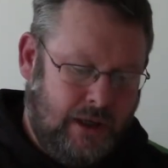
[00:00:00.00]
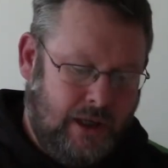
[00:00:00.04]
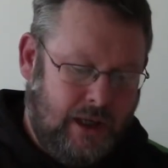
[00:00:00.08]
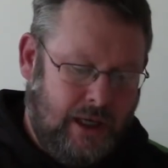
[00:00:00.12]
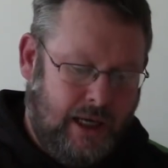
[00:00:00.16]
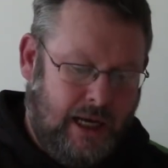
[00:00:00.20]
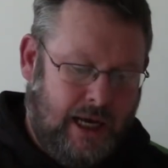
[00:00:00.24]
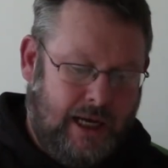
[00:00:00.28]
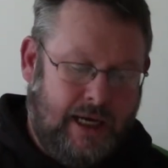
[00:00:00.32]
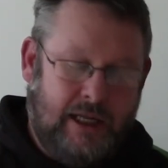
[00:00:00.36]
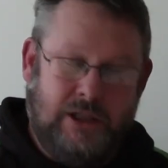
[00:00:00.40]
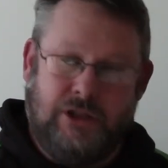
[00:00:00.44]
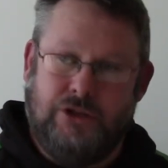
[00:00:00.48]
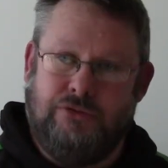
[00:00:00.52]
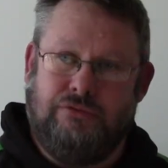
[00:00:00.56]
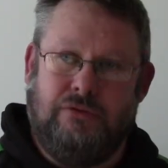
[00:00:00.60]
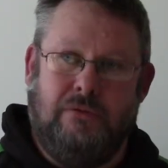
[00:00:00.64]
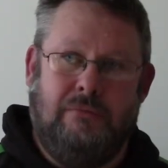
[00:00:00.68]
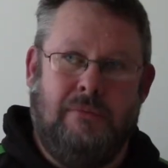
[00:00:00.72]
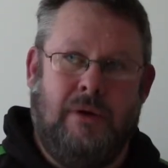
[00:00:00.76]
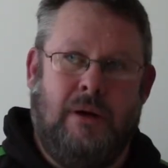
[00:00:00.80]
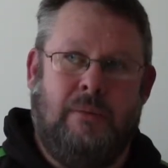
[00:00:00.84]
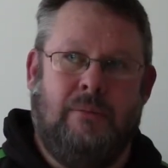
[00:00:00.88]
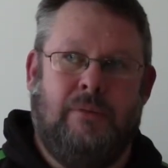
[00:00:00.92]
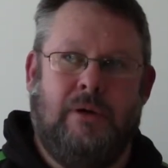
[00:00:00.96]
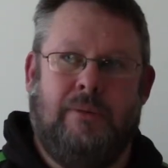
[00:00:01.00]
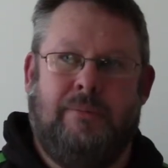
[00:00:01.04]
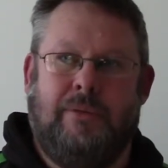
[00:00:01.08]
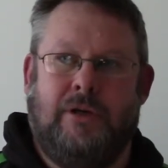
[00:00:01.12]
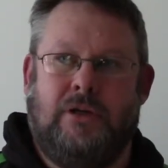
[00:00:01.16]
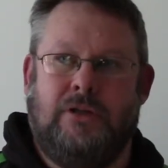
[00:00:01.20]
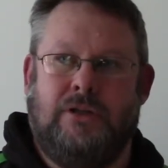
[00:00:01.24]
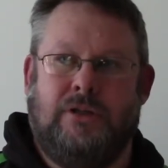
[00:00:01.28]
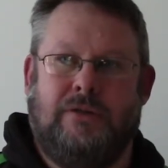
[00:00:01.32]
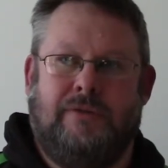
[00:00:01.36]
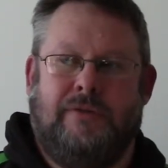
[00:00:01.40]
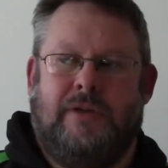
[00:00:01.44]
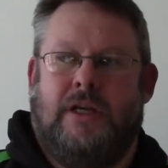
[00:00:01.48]
and then just remember it,
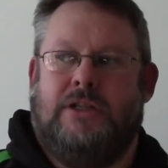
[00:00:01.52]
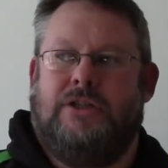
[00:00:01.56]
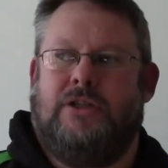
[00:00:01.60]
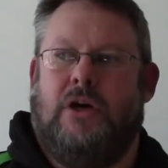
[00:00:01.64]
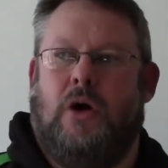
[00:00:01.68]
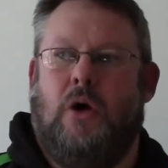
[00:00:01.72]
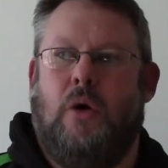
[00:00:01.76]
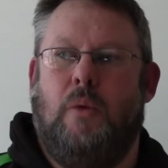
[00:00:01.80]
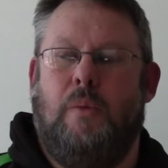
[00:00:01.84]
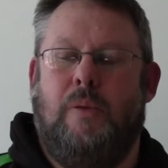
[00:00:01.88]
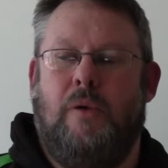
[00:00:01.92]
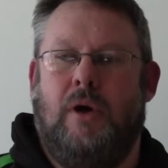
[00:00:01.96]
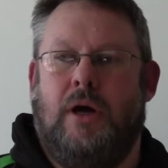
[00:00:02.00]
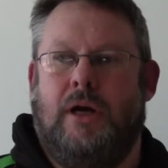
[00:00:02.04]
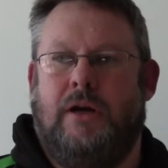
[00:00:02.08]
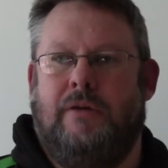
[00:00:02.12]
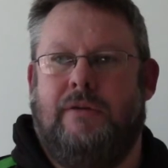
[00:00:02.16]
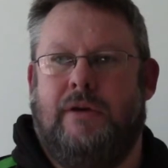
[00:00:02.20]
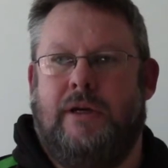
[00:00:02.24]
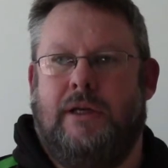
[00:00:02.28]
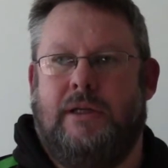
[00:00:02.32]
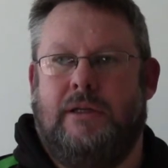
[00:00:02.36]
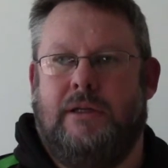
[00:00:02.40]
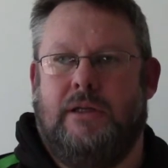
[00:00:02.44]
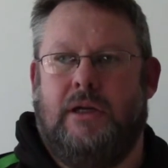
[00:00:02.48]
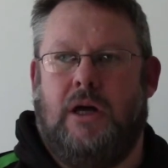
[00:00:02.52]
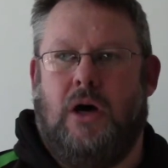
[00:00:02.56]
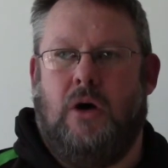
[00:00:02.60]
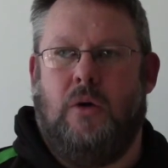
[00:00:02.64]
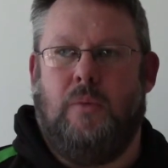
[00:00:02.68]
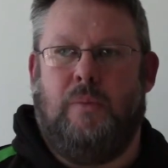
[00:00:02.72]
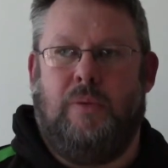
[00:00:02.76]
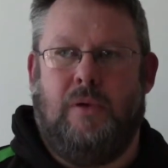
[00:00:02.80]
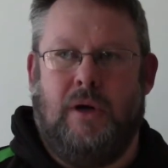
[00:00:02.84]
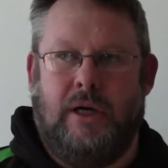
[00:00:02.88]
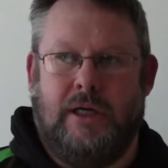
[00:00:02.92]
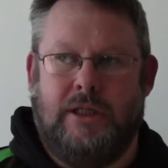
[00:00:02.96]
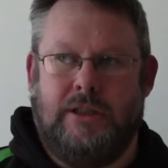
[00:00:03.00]
because that's the whole point of it. The whole
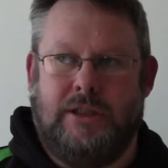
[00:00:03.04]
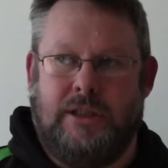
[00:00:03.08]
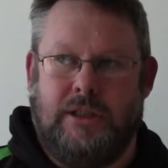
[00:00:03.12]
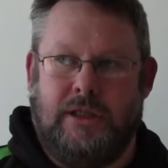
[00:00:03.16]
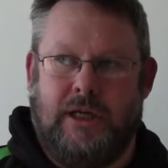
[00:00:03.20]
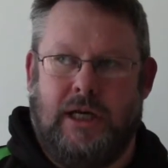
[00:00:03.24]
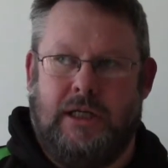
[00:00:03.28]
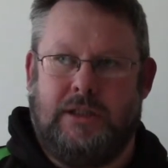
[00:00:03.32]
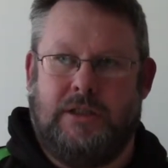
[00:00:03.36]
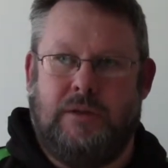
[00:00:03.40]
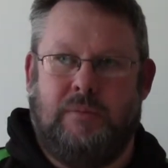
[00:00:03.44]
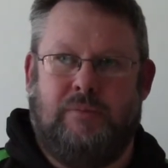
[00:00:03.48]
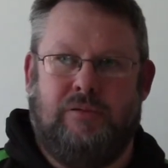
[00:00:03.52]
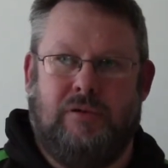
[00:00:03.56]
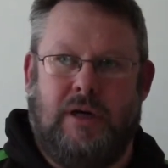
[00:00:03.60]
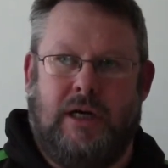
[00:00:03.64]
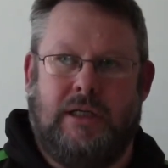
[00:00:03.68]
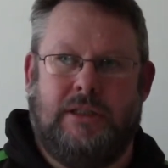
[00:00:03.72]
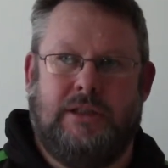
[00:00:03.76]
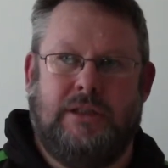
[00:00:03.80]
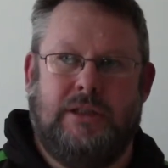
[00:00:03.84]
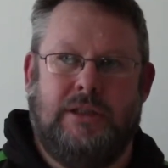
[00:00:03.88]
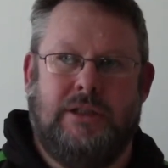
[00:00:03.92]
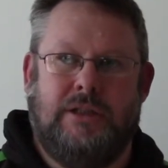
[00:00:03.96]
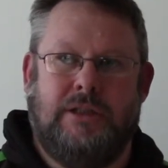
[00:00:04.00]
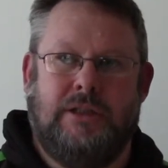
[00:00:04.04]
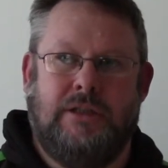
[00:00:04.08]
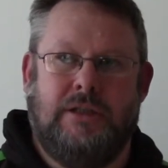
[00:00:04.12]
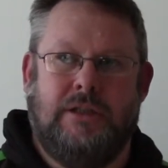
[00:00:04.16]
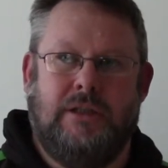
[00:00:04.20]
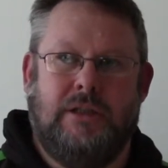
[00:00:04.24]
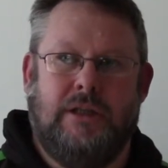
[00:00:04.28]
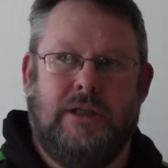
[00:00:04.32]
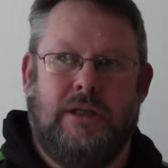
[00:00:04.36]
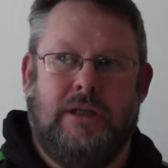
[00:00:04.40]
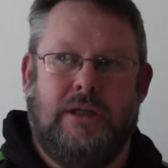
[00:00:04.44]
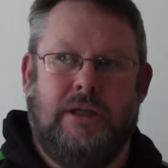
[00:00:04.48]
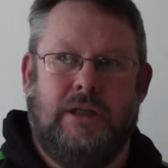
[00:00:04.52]
point is that you actually practice
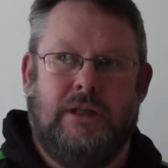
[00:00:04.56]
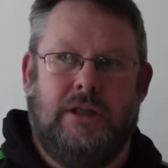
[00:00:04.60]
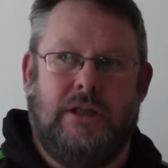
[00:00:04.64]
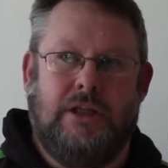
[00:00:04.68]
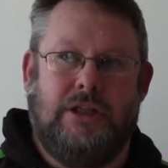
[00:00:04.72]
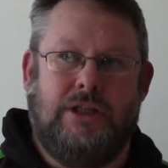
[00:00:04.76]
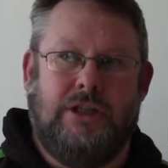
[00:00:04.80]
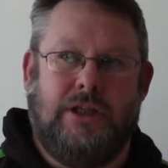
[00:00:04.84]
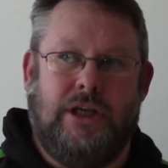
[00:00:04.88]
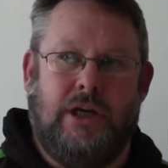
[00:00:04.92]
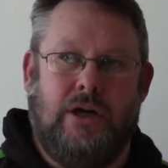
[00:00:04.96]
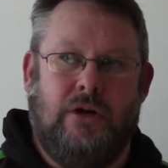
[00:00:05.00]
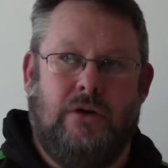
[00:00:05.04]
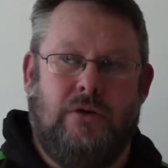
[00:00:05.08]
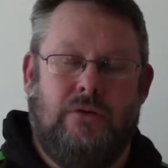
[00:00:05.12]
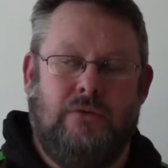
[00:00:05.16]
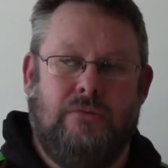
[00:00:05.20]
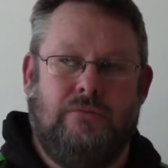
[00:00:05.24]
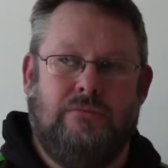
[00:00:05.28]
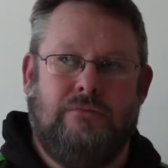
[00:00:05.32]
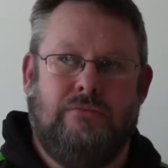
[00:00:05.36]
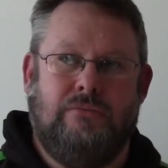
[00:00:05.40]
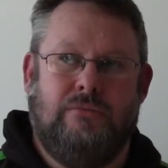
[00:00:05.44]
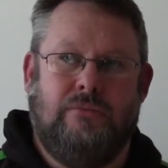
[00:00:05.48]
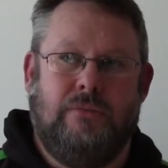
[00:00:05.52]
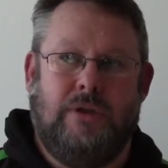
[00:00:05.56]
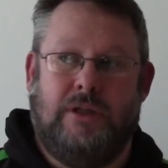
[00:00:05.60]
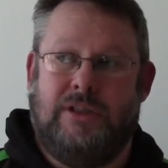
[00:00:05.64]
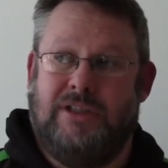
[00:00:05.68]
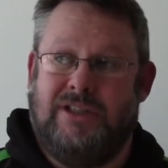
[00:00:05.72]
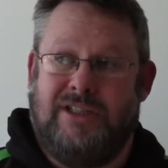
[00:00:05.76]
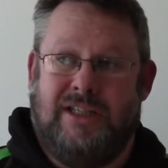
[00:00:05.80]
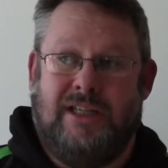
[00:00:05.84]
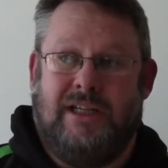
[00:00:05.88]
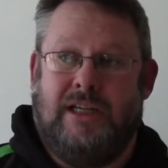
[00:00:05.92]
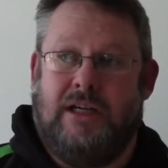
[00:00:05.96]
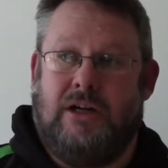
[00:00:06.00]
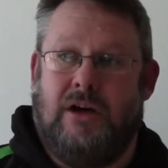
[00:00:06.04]
the skill
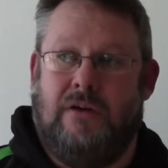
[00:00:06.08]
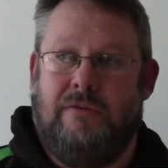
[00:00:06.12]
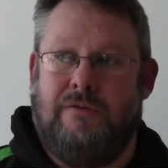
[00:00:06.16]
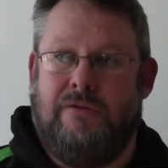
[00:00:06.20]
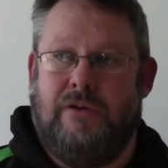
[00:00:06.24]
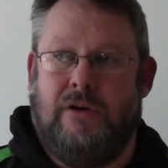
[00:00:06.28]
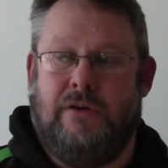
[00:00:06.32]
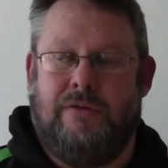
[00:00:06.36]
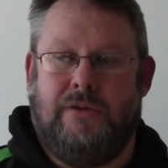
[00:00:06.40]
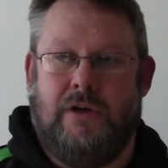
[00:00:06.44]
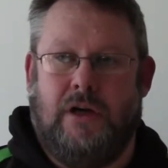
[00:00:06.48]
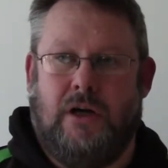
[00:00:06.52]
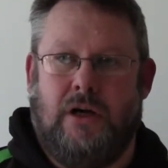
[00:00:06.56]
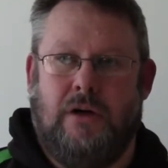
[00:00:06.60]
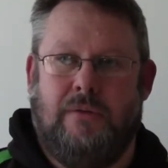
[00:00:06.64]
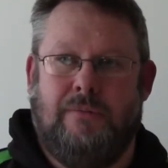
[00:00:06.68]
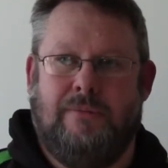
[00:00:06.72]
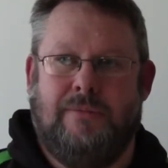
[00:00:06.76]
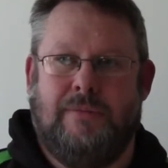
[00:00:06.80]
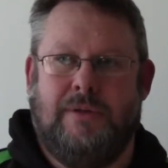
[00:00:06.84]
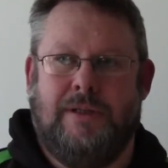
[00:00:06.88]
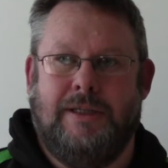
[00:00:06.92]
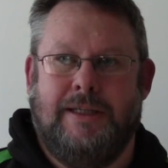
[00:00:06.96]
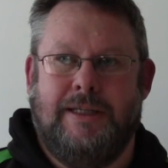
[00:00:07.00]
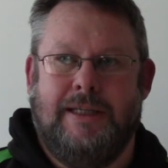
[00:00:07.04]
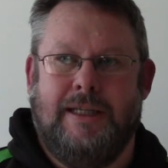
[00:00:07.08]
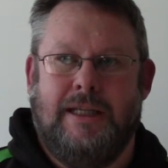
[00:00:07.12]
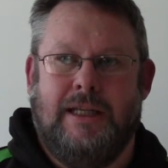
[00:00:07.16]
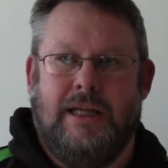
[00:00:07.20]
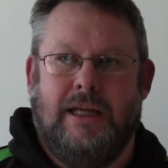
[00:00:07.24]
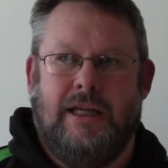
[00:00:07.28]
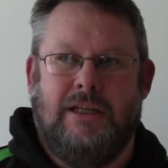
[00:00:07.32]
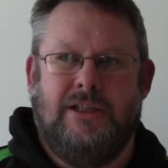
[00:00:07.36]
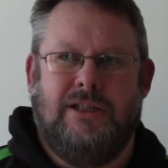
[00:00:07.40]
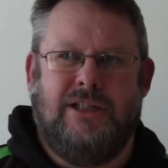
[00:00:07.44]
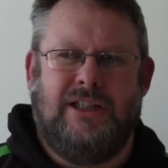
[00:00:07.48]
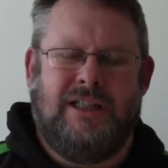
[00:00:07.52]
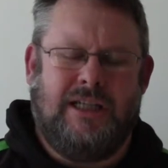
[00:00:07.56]
just in the comfort of your home.
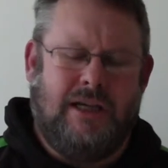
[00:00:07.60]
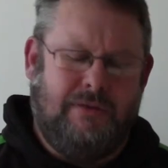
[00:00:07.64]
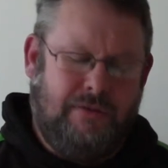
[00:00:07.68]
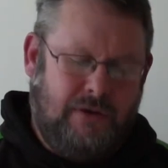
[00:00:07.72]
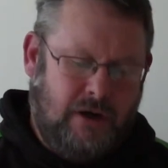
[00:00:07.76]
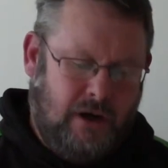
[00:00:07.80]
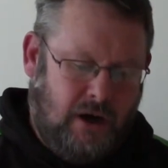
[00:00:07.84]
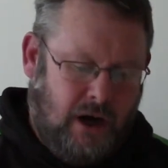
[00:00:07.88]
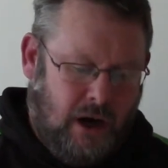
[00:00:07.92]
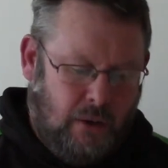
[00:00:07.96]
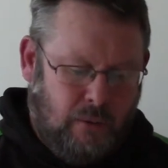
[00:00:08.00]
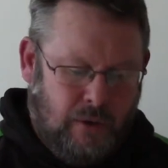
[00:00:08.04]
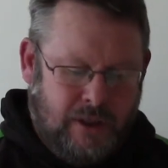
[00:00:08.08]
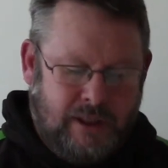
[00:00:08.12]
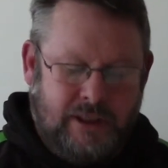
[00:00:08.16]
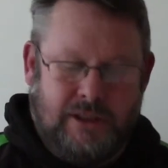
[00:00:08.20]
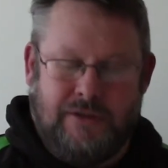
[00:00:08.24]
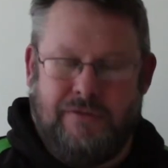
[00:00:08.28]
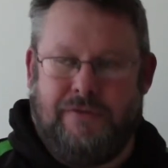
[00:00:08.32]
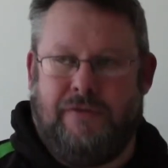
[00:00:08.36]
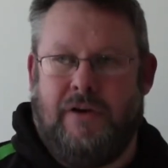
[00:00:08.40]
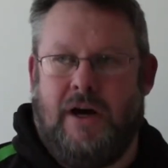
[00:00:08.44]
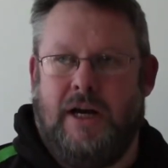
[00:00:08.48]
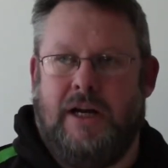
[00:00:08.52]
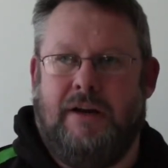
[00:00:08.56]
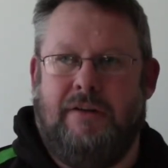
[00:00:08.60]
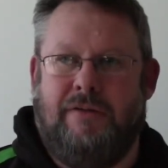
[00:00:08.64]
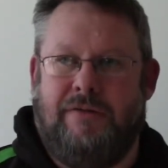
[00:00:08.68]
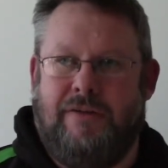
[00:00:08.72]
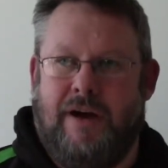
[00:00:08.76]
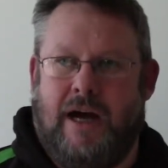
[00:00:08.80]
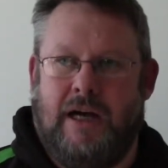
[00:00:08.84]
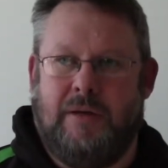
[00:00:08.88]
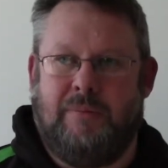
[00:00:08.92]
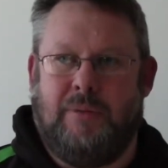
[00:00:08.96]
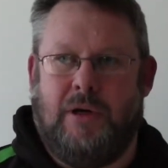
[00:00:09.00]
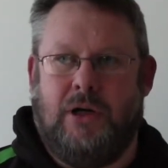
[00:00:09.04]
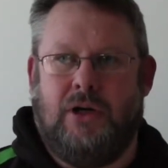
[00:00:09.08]
So to give you, I wanted to find the
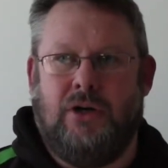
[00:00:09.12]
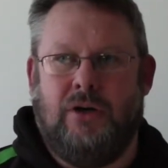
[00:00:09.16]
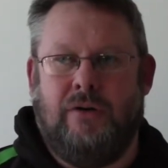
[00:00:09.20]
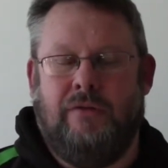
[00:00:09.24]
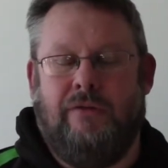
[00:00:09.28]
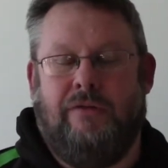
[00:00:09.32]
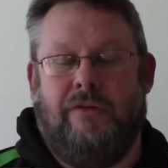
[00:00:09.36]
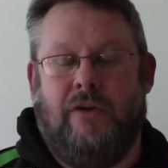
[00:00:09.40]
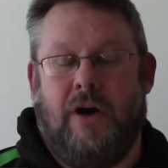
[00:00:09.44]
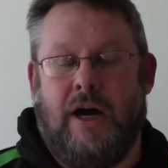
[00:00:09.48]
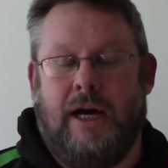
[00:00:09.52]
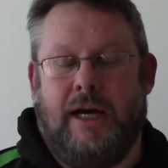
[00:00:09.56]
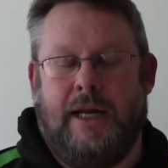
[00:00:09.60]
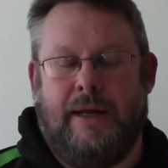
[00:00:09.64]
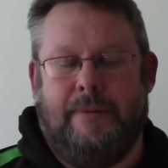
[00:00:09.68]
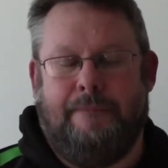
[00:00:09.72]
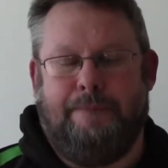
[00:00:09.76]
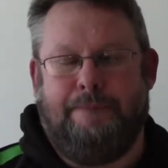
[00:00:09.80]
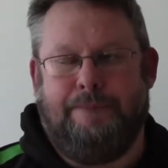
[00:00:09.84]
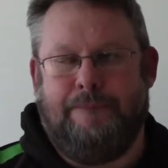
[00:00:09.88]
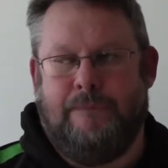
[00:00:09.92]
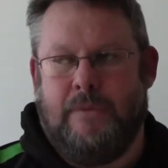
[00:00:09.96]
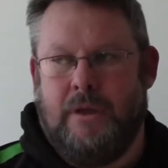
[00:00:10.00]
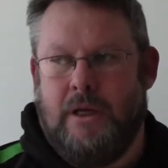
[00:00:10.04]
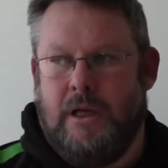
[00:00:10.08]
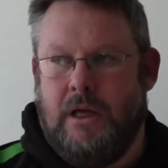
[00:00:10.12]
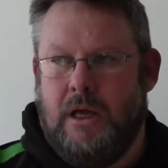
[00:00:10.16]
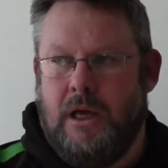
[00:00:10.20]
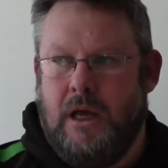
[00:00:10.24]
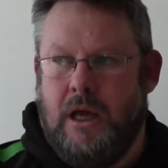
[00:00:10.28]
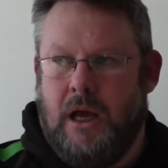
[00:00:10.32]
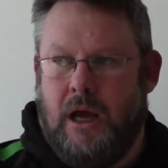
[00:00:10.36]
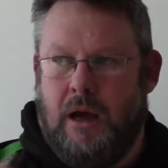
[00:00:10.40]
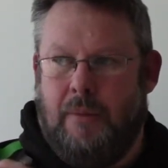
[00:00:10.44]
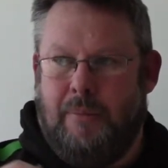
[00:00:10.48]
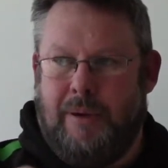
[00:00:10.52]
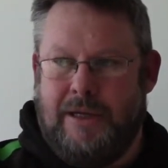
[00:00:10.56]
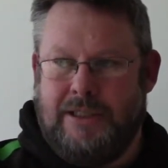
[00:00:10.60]
fact, but I couldn't find it.
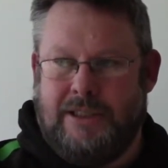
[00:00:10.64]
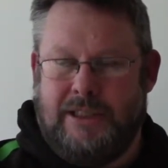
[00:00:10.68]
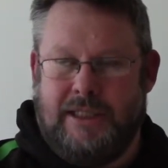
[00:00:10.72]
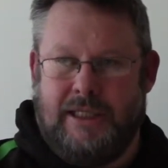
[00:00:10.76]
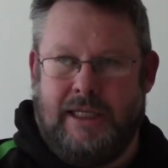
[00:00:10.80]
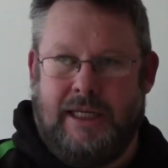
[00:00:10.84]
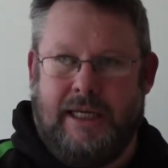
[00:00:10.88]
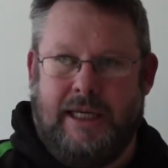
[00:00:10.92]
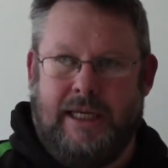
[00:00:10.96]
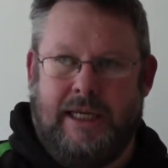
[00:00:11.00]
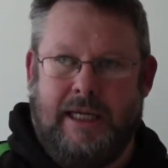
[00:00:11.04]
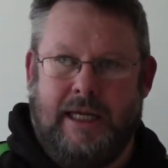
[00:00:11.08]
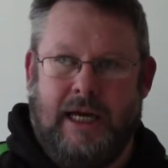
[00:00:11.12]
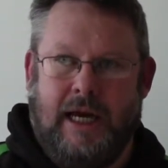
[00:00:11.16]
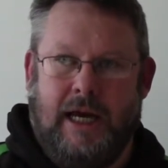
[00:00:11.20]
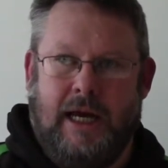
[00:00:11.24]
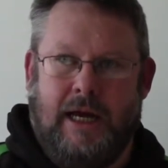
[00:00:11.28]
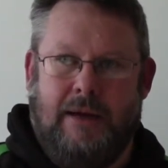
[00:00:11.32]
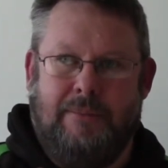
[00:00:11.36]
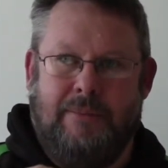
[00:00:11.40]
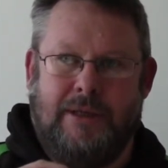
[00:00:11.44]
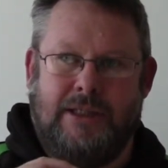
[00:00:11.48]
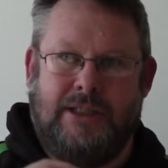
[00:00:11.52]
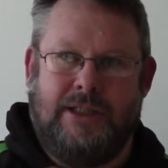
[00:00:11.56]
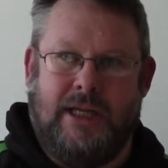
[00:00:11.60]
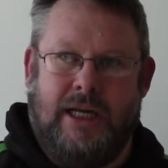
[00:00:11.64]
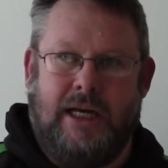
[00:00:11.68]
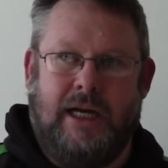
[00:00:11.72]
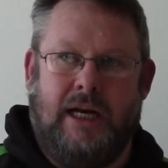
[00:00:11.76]
And basically, a study in